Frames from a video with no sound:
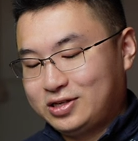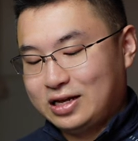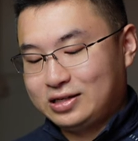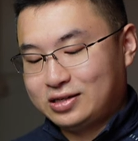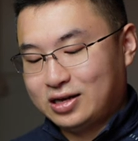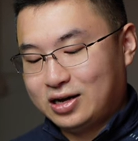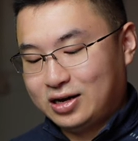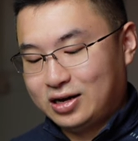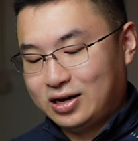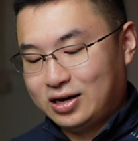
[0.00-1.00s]
things
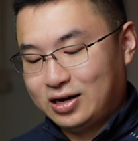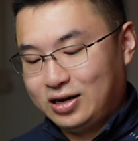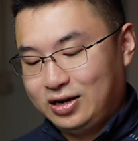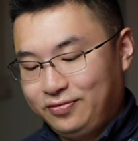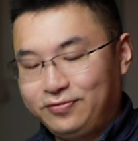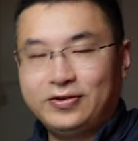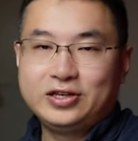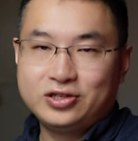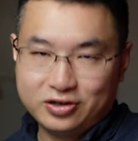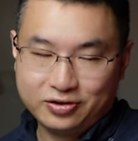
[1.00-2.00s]
are
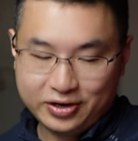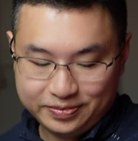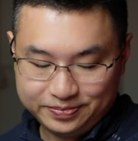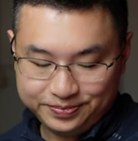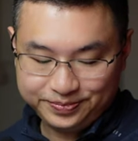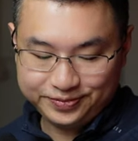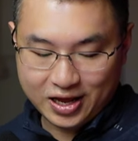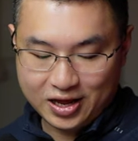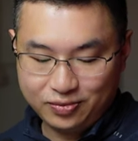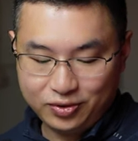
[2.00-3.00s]
inflationary
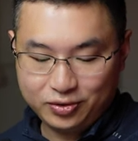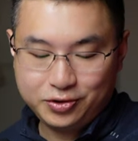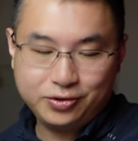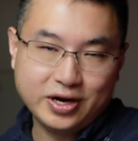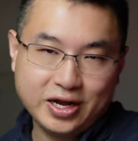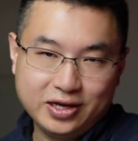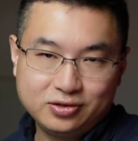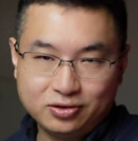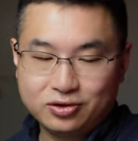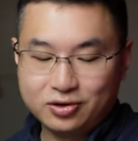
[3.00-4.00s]
and will create
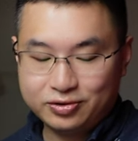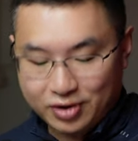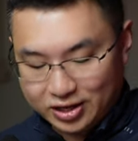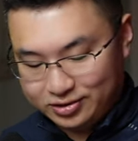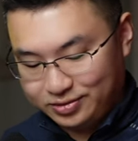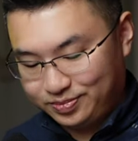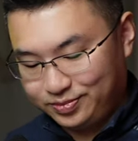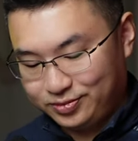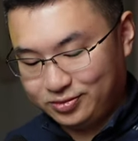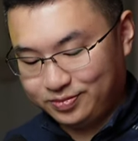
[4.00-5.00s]
social unrest.
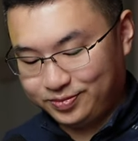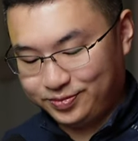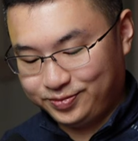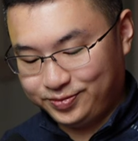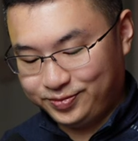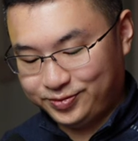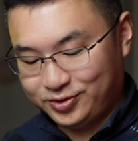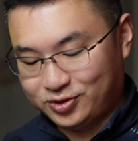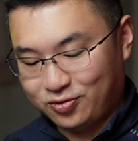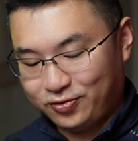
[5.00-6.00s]

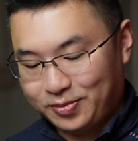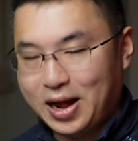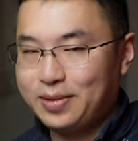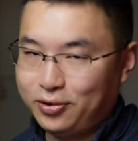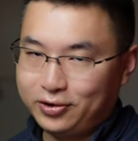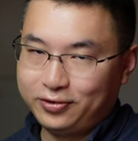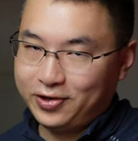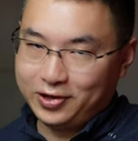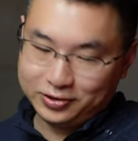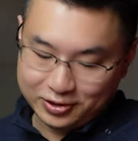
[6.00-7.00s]
So from my point of
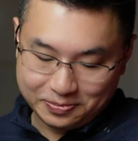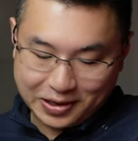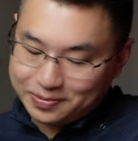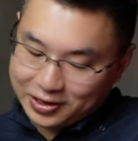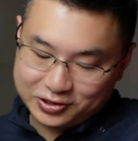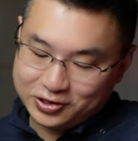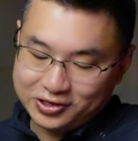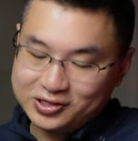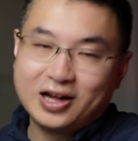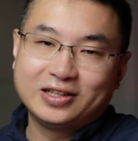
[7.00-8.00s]
view, the big picture
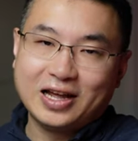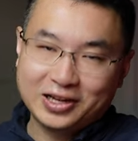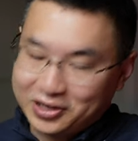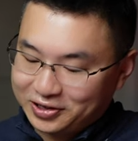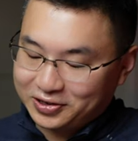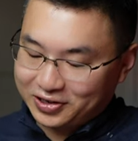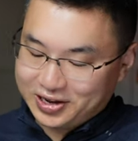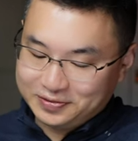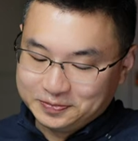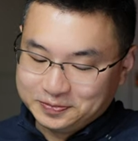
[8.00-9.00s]
is not that good, okay?